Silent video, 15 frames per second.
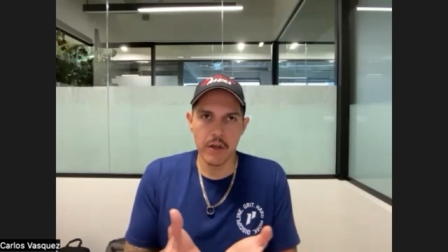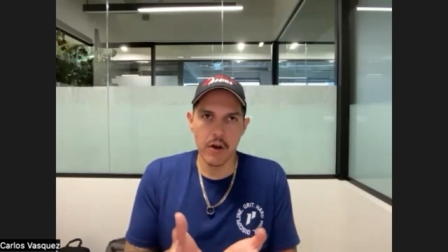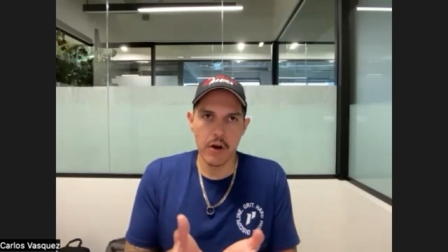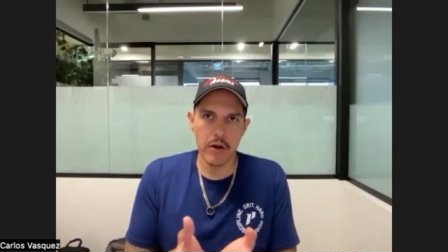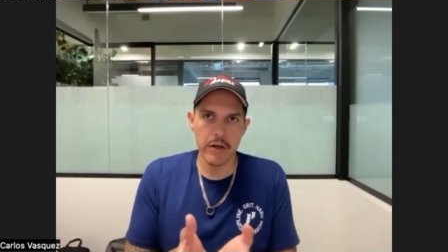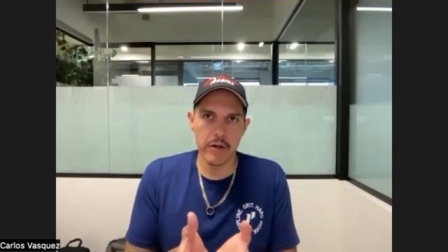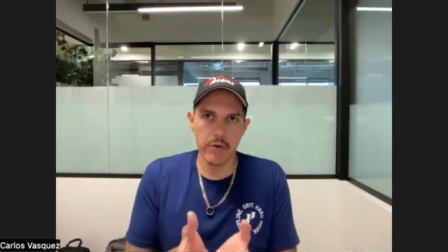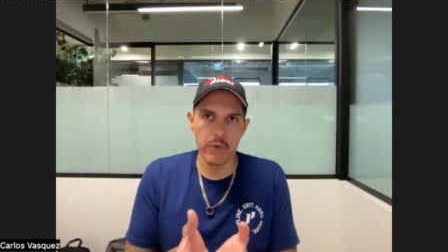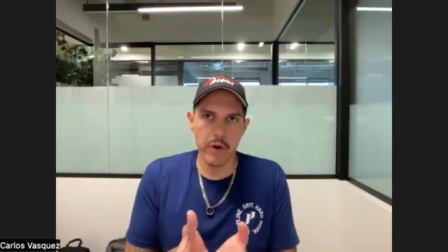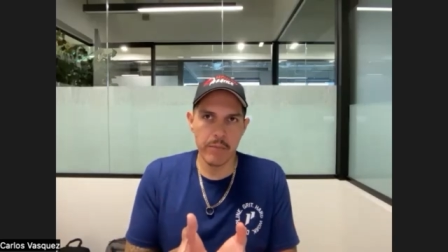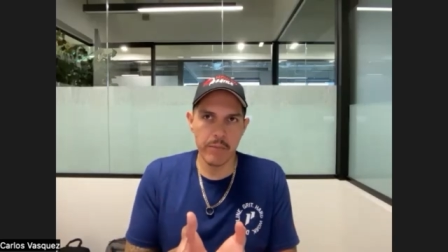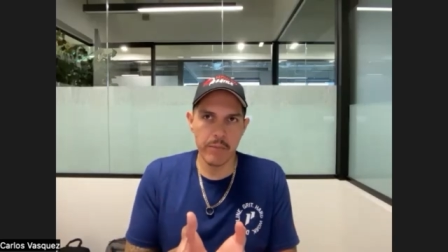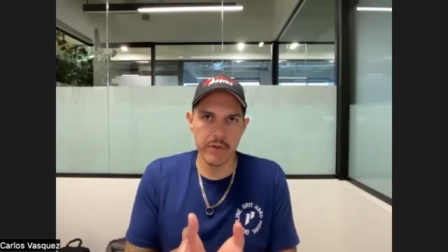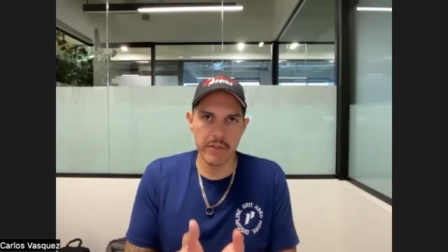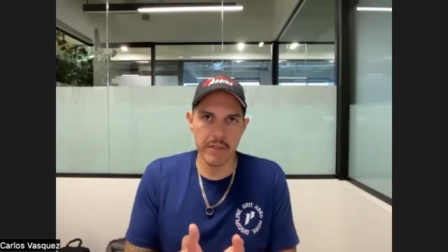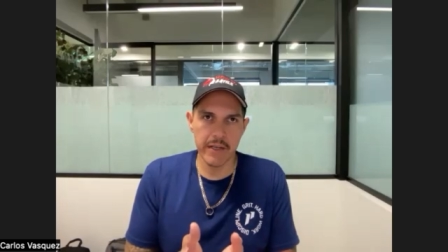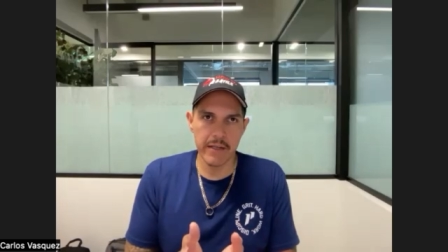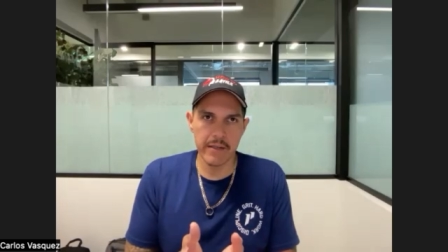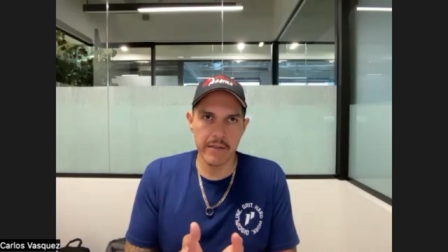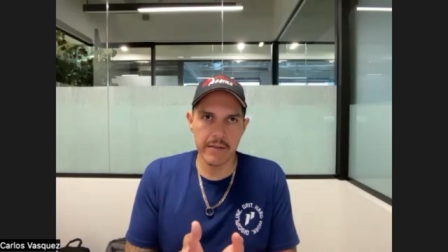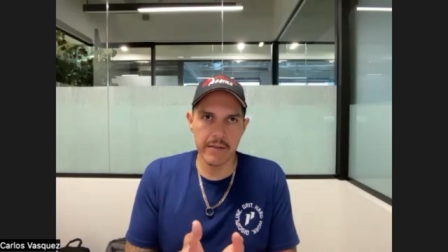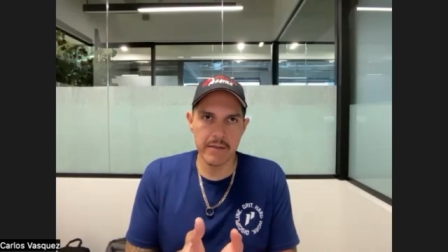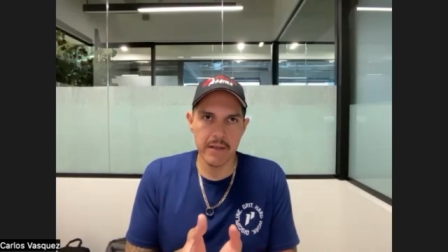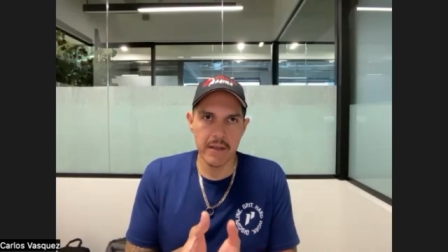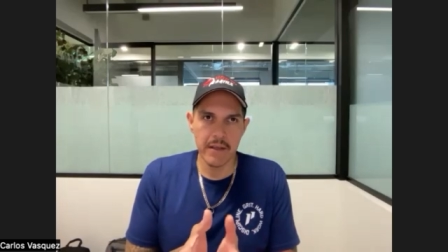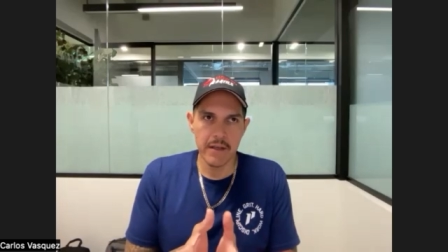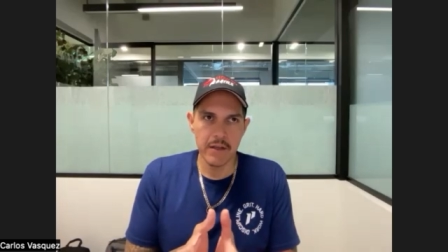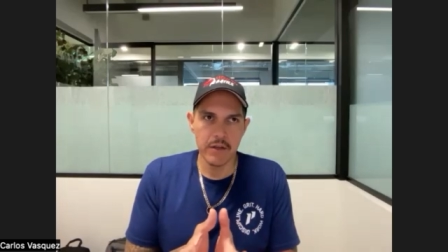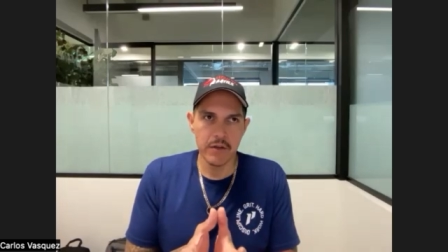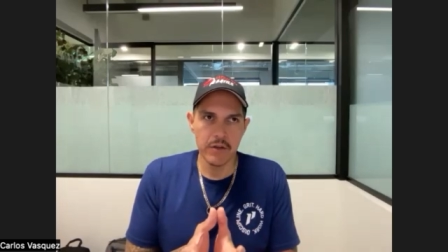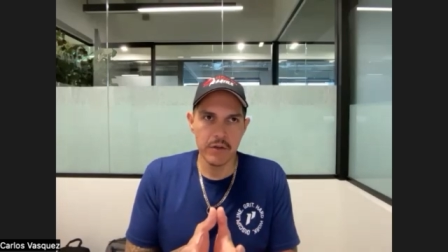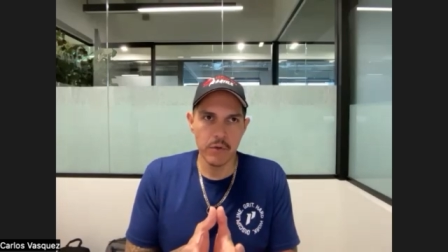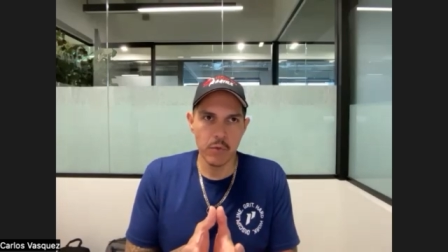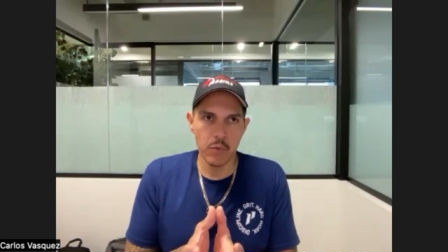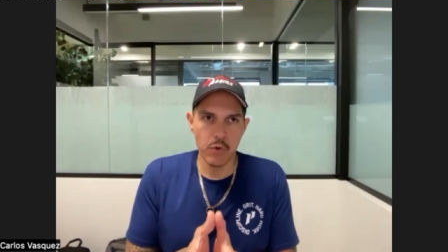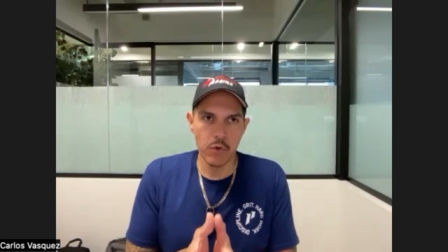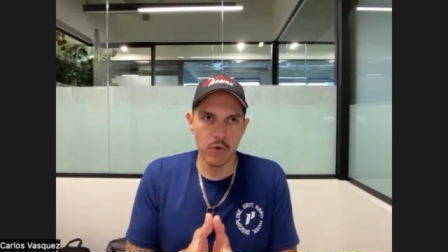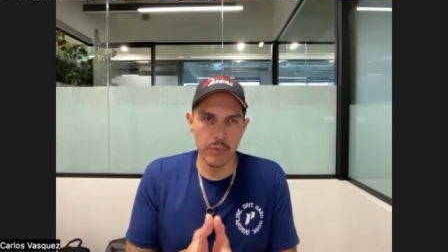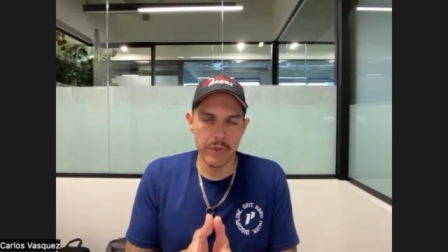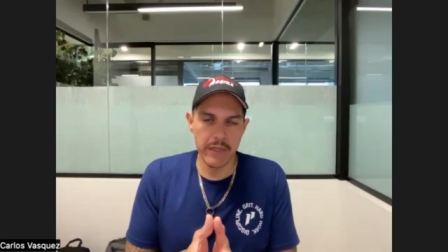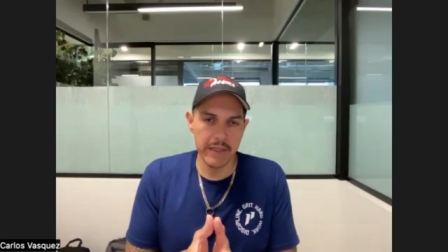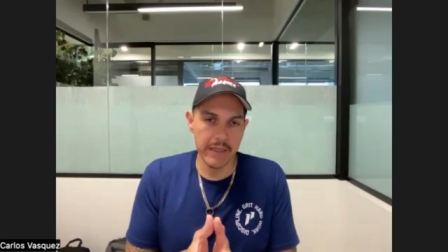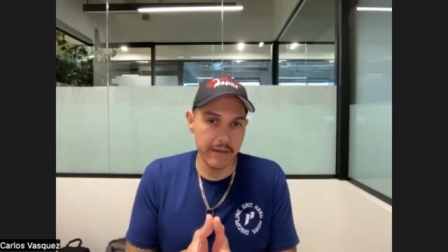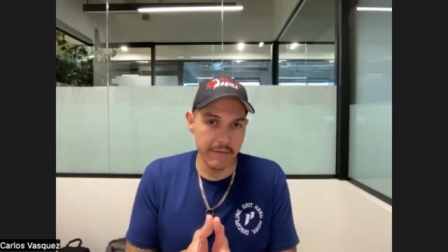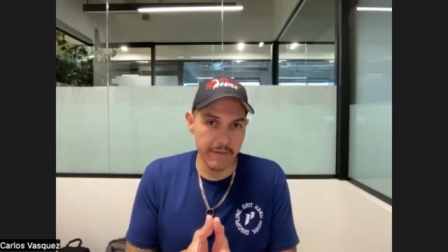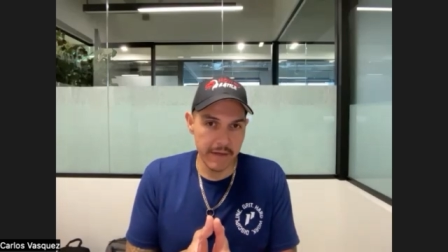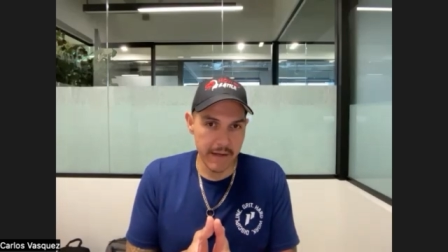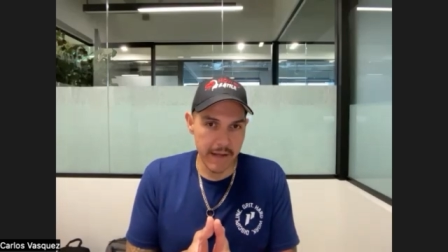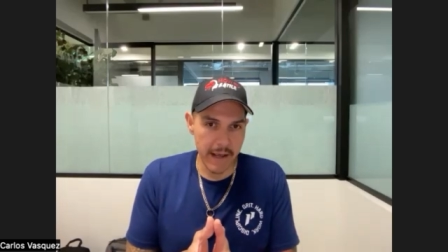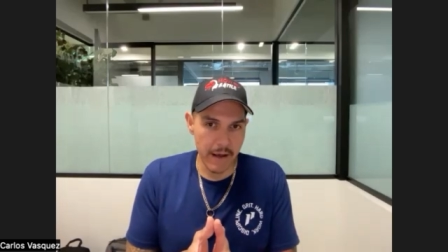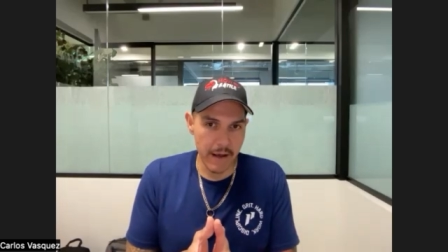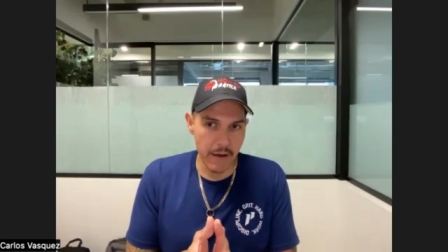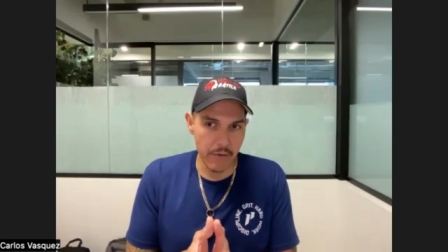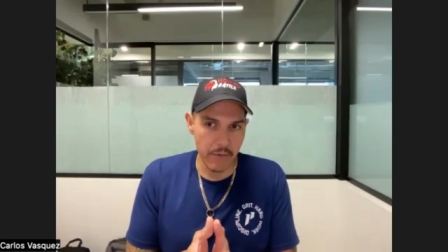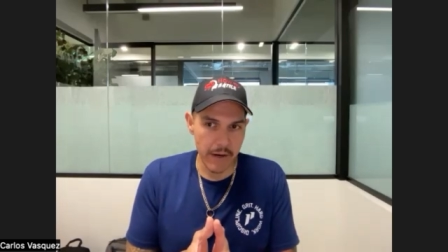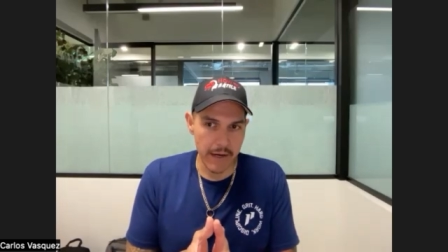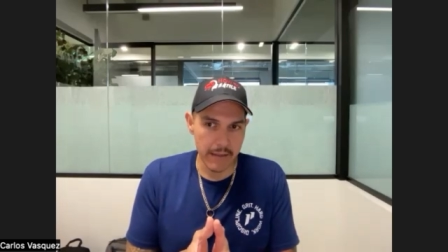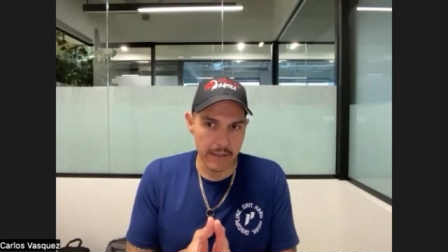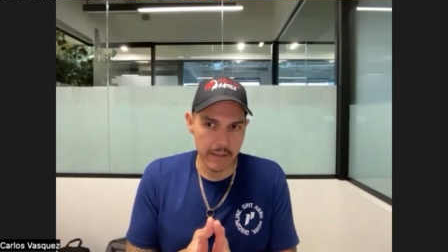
the garden represents the world we live in now, right?